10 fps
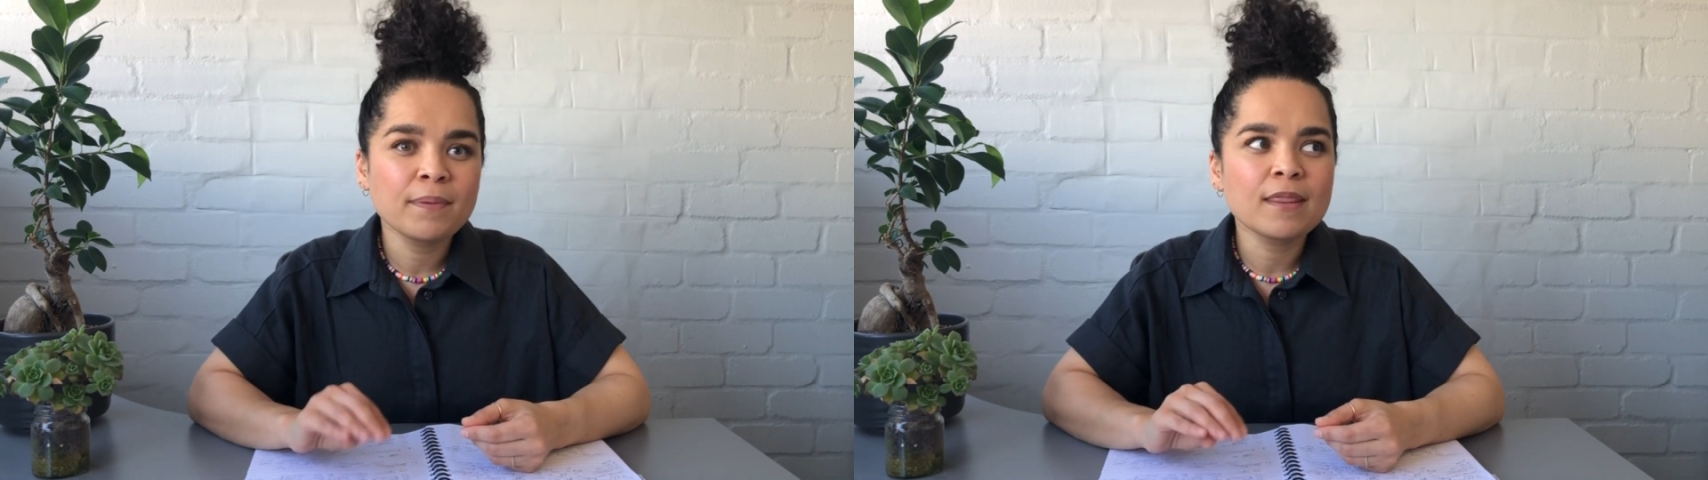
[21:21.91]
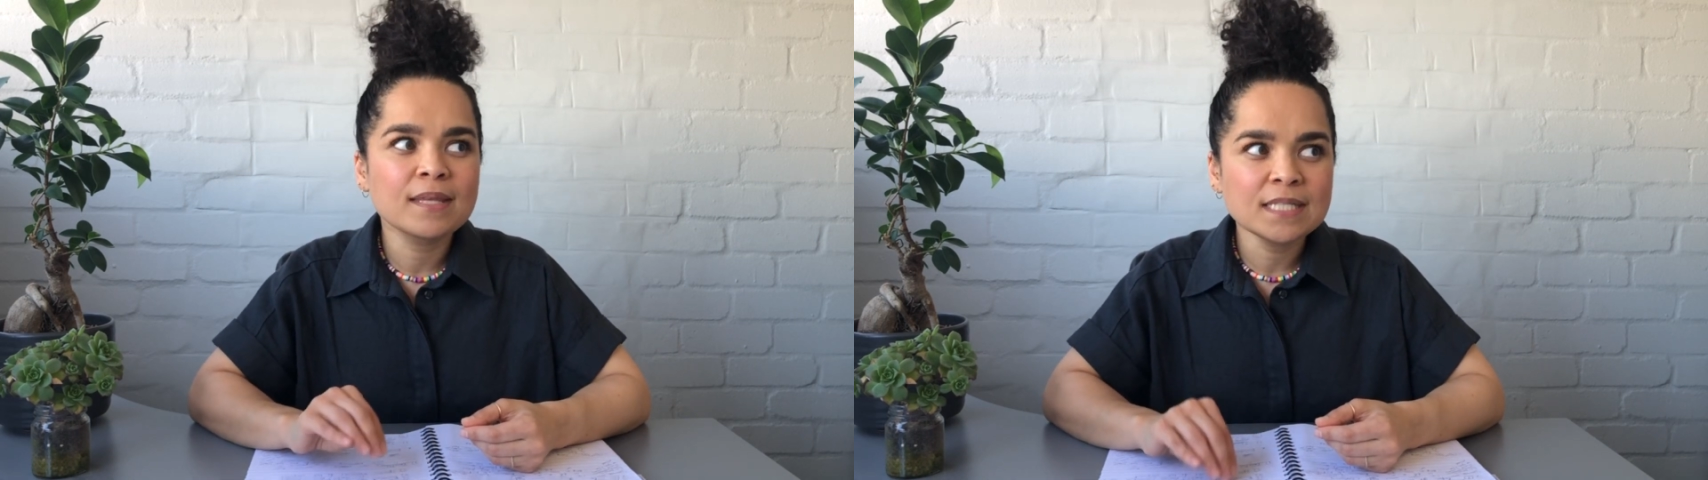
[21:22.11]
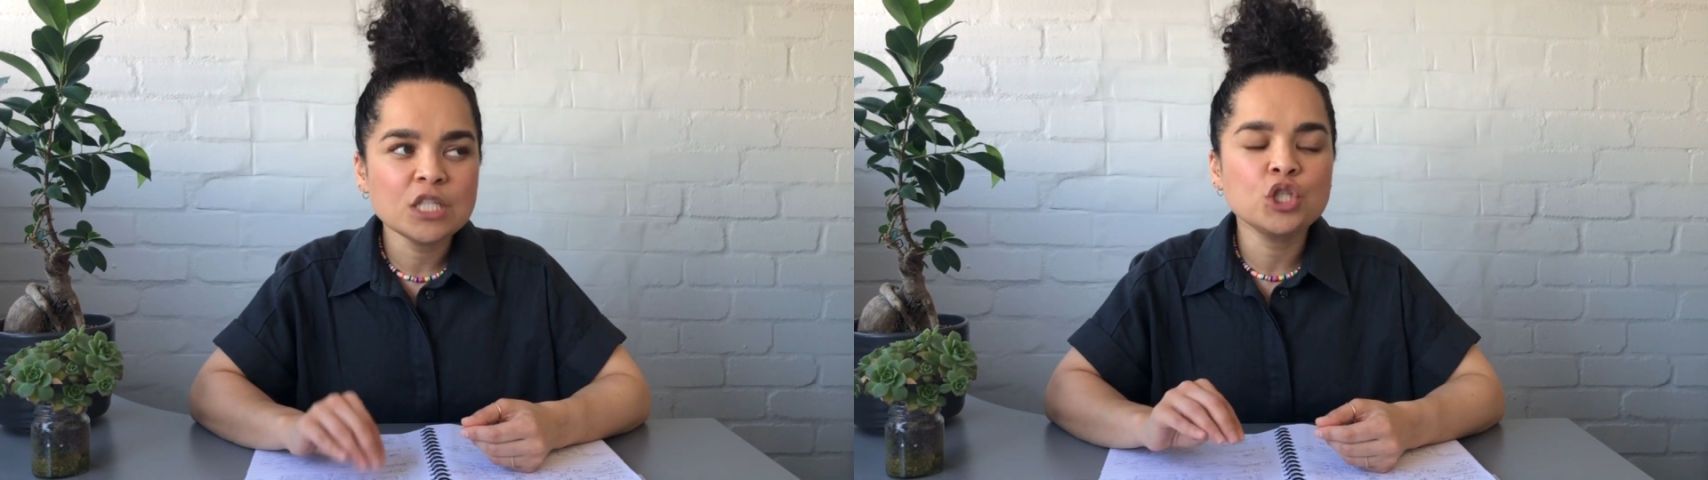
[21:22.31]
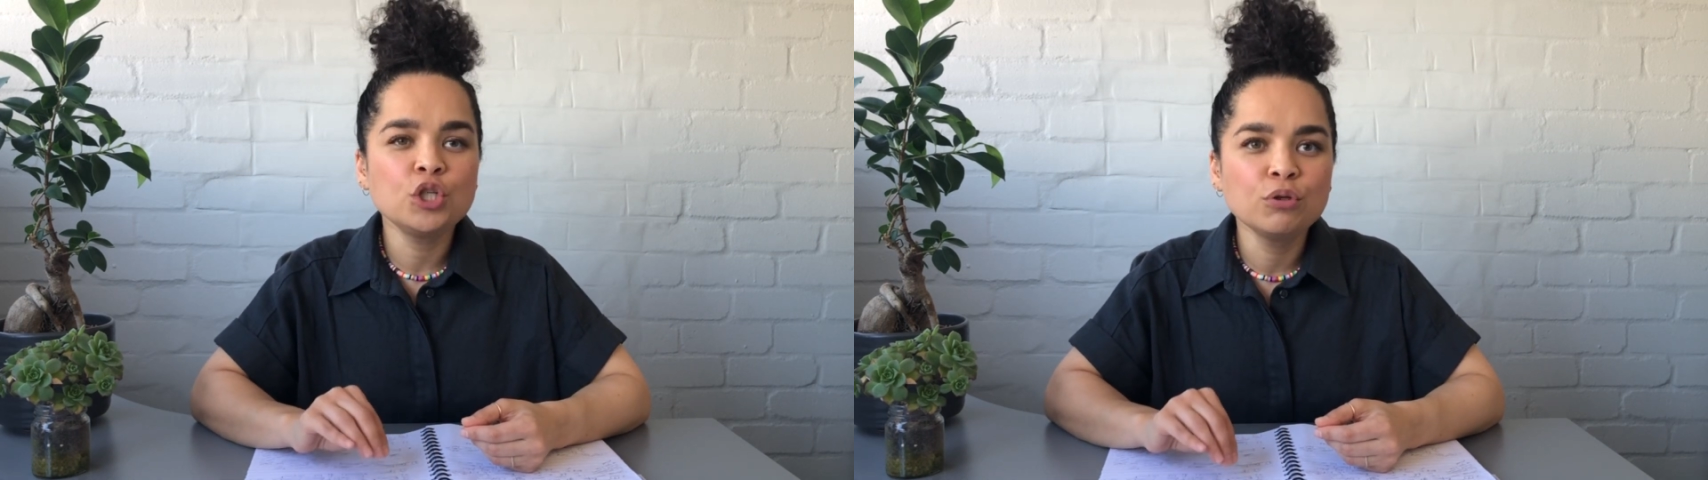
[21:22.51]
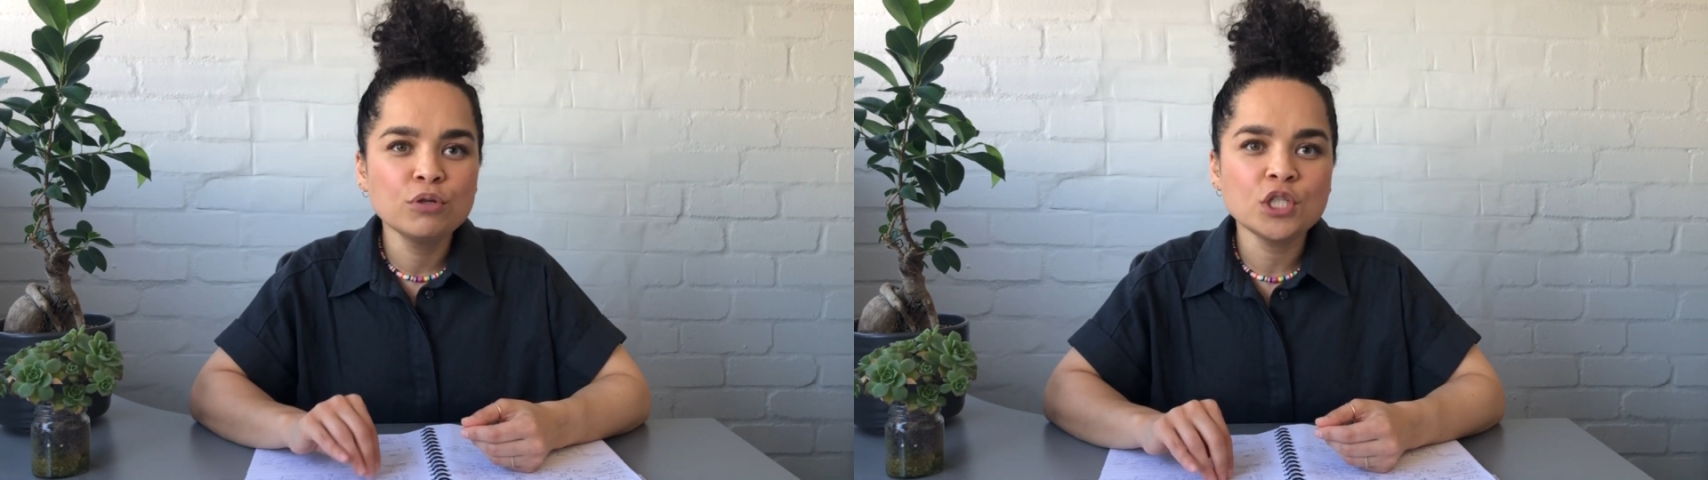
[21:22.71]
this is
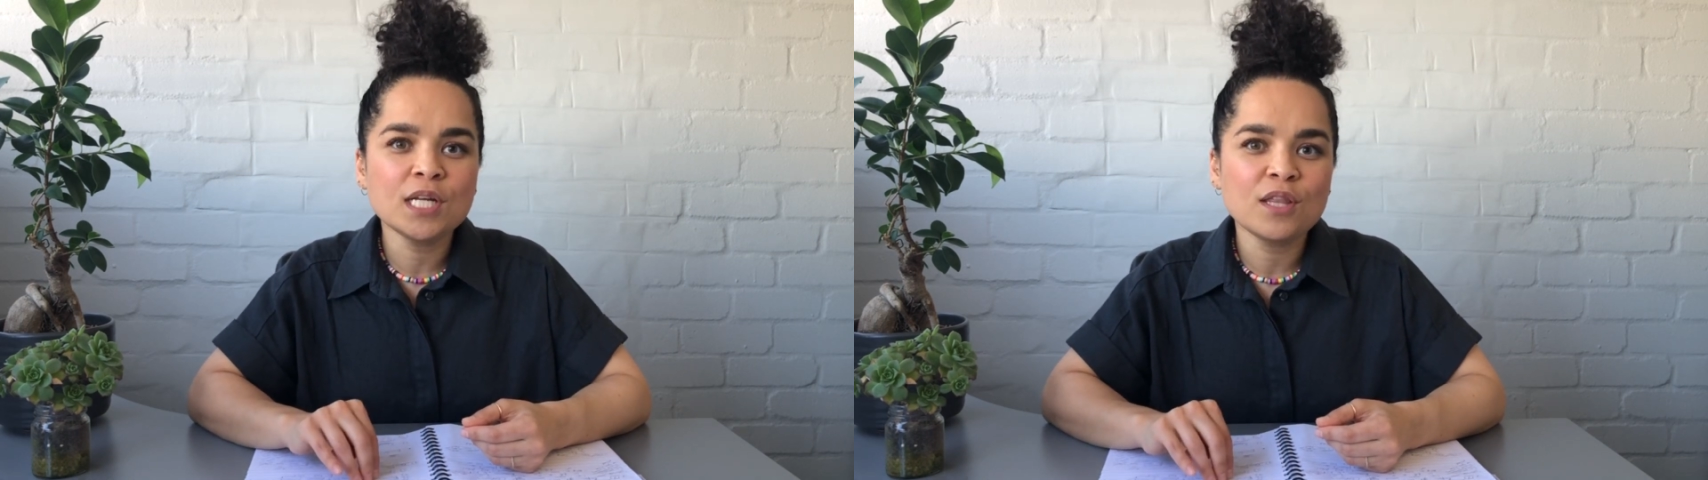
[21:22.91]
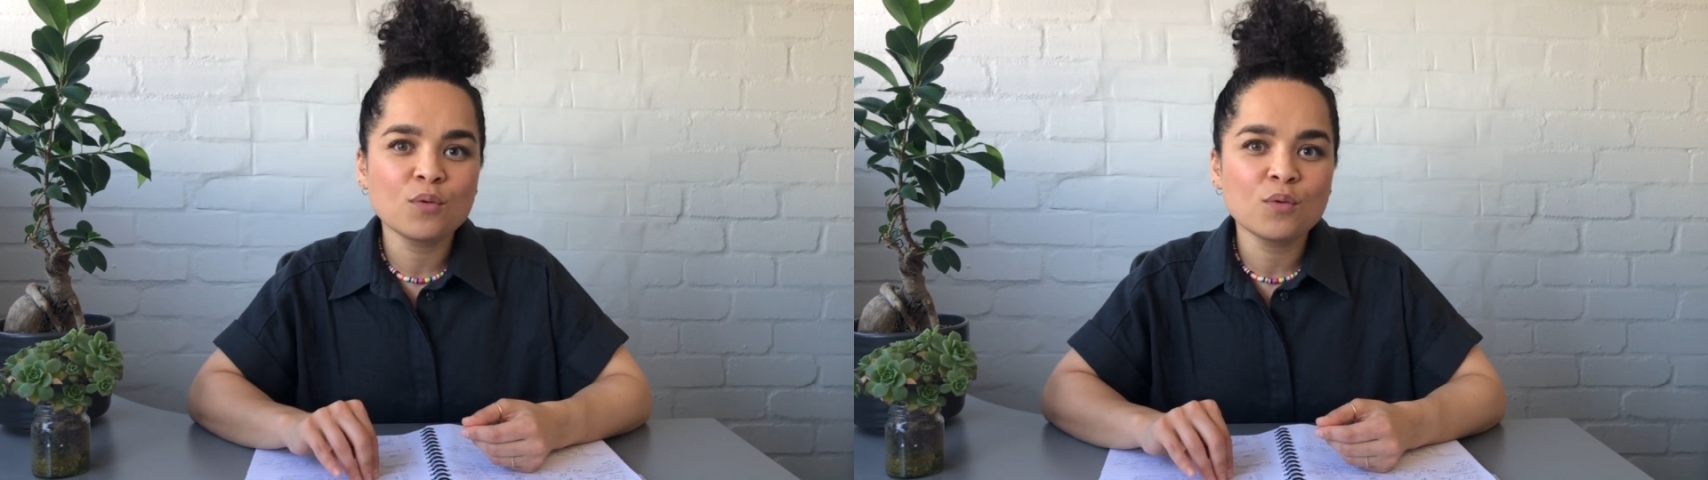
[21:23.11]
usually the